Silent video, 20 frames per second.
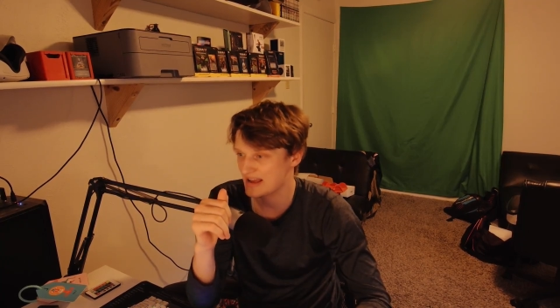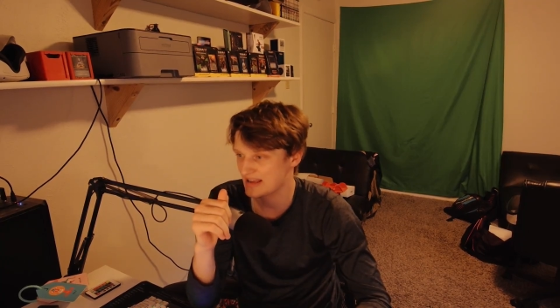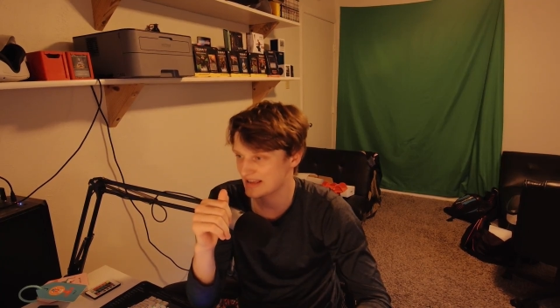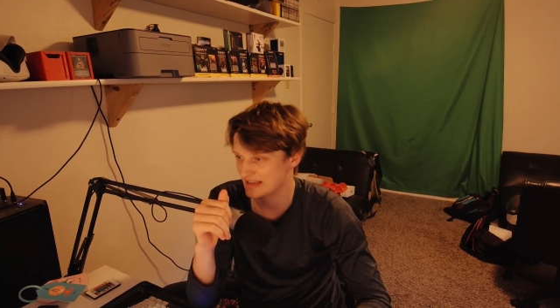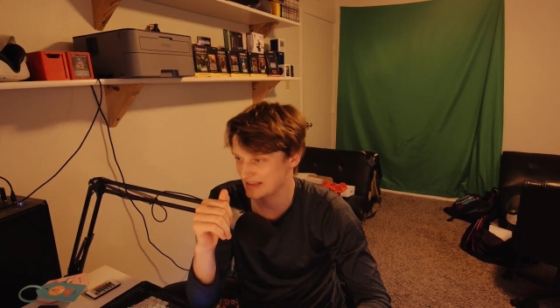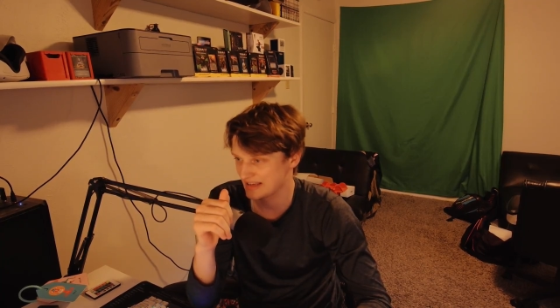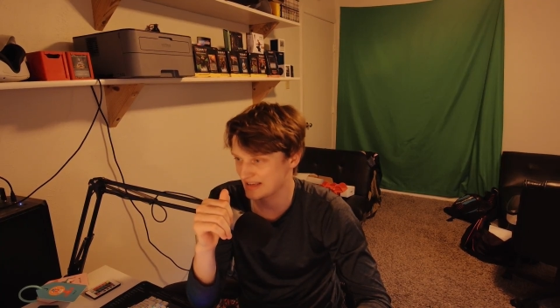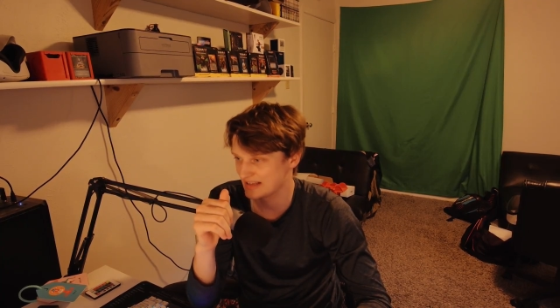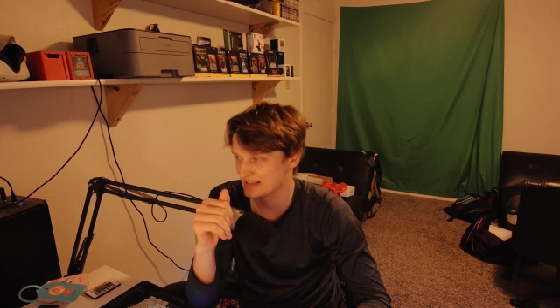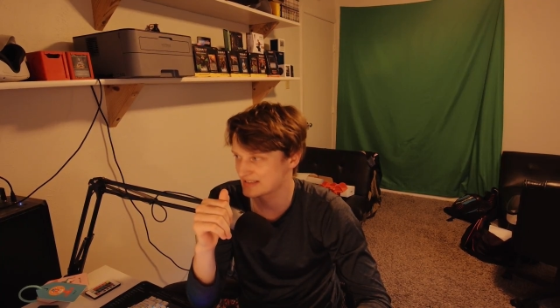
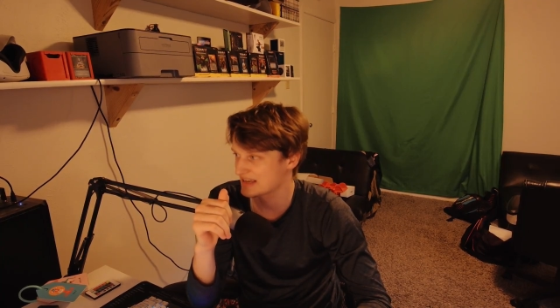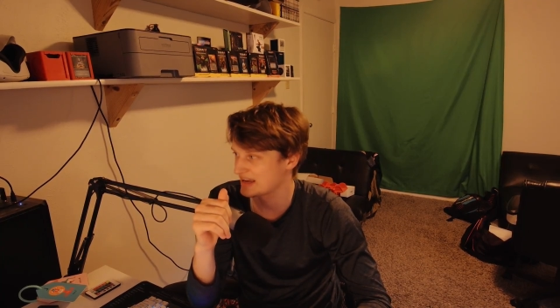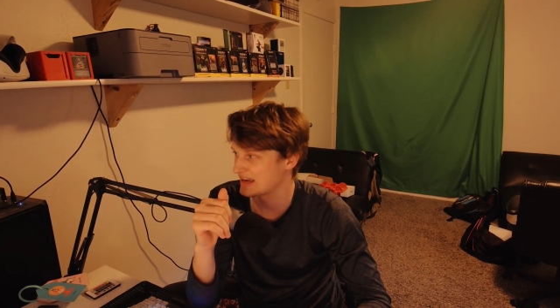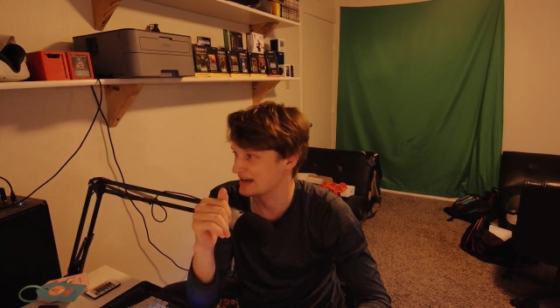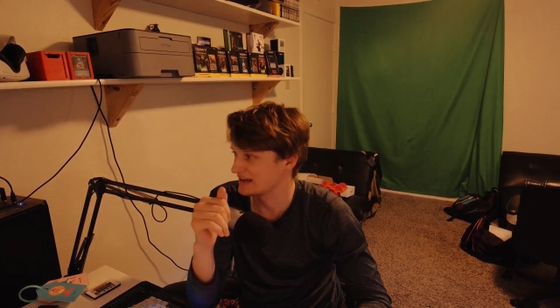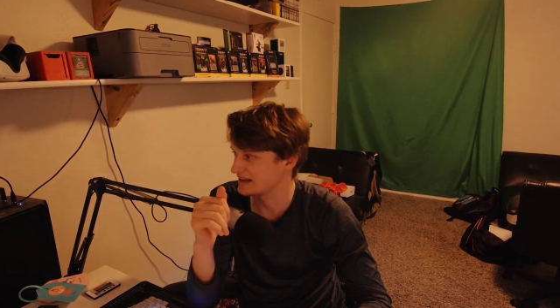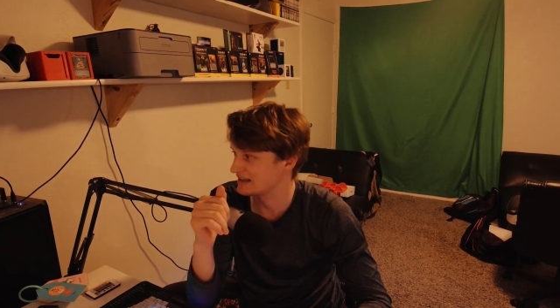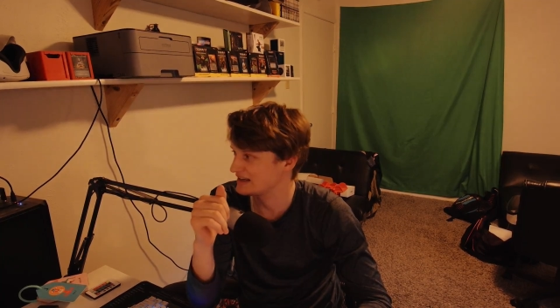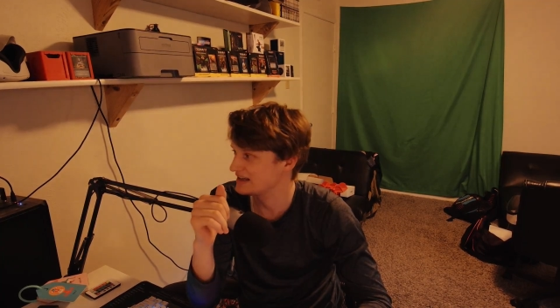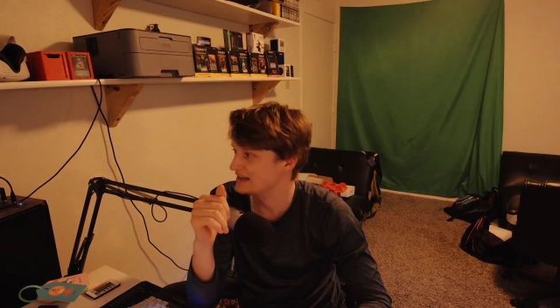get
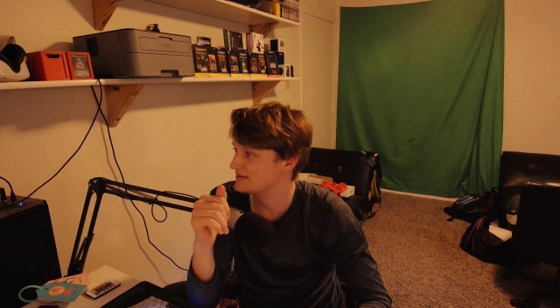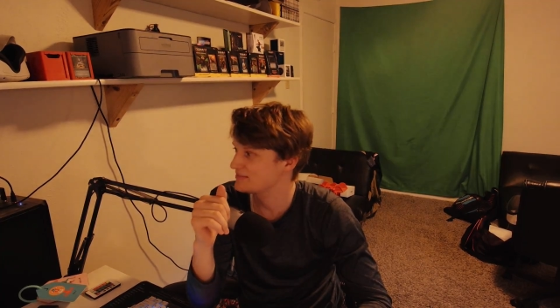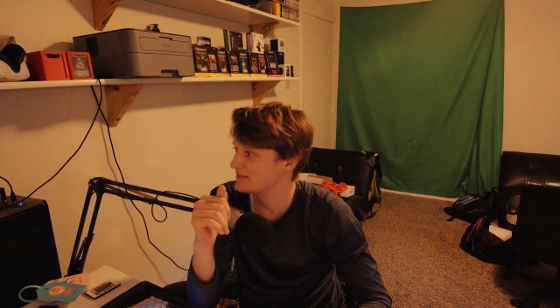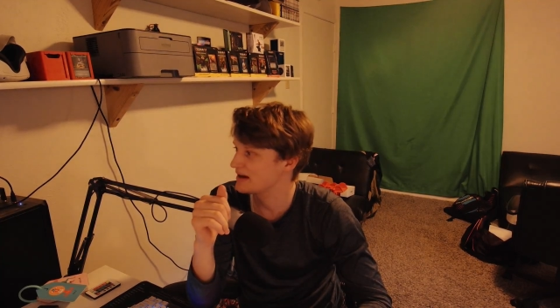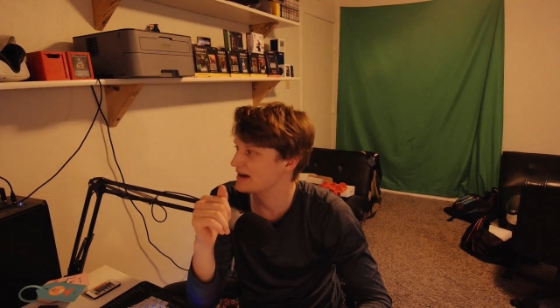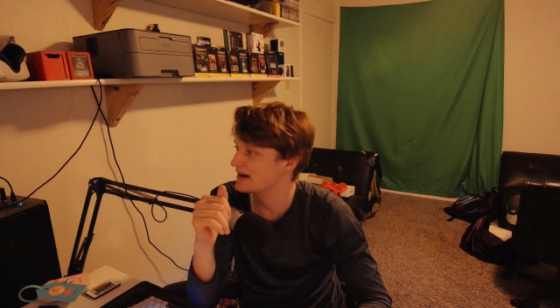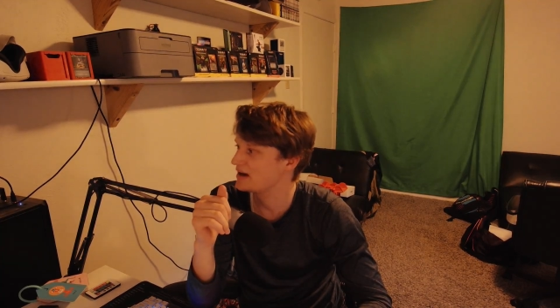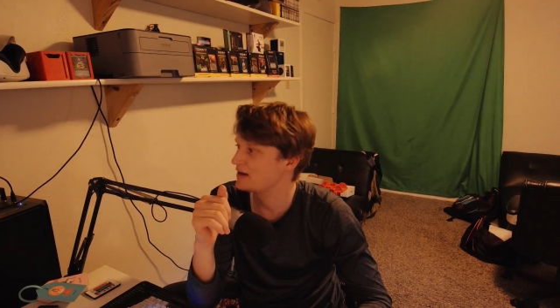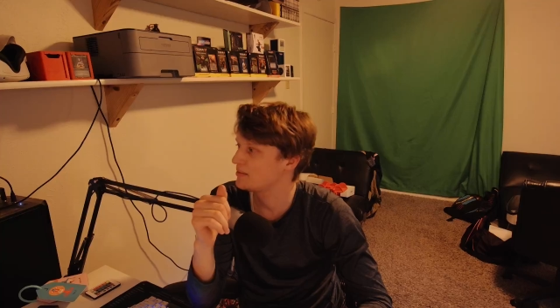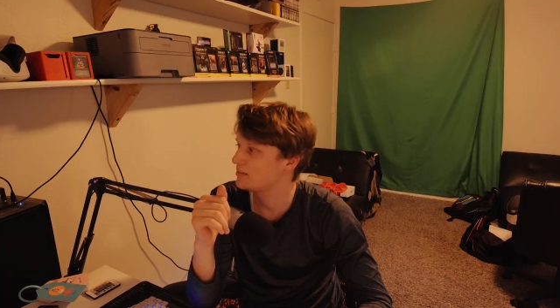an
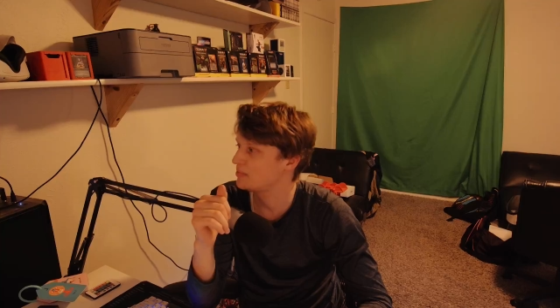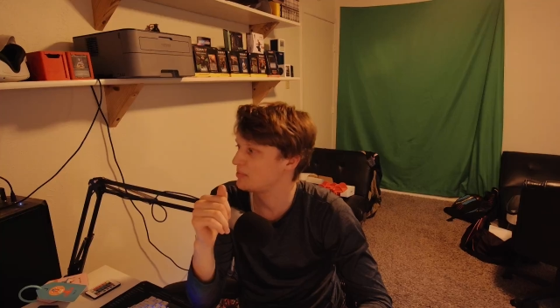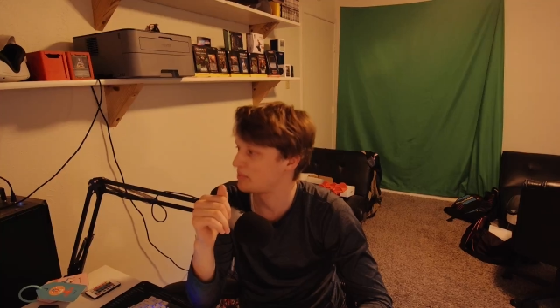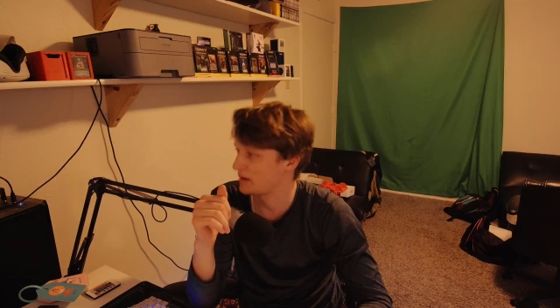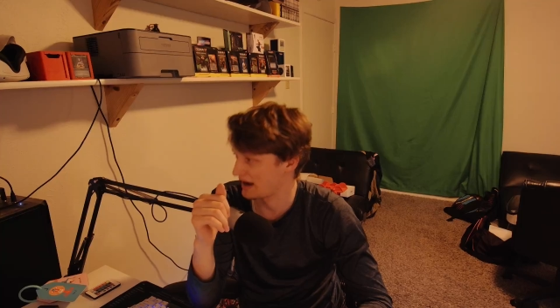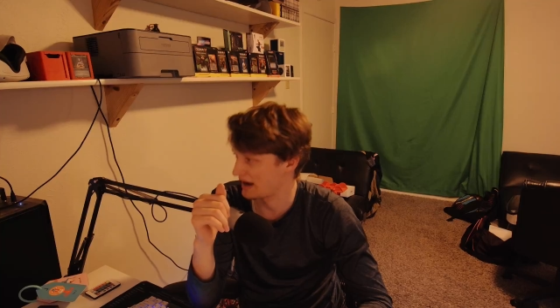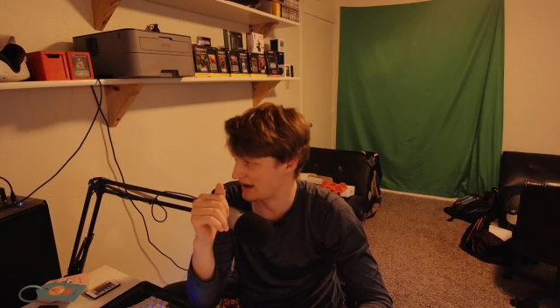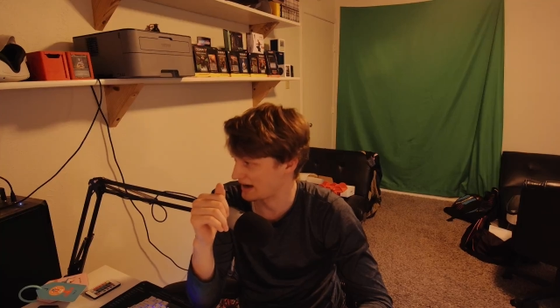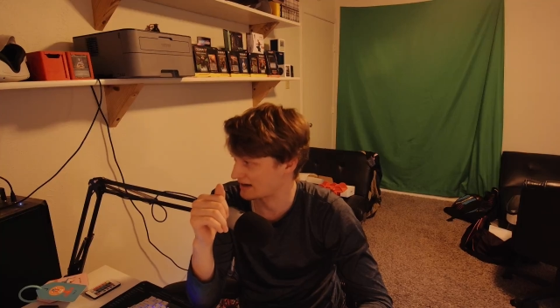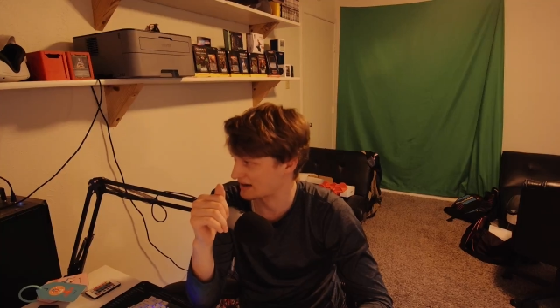email
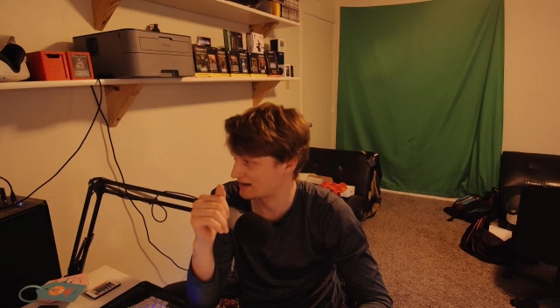back.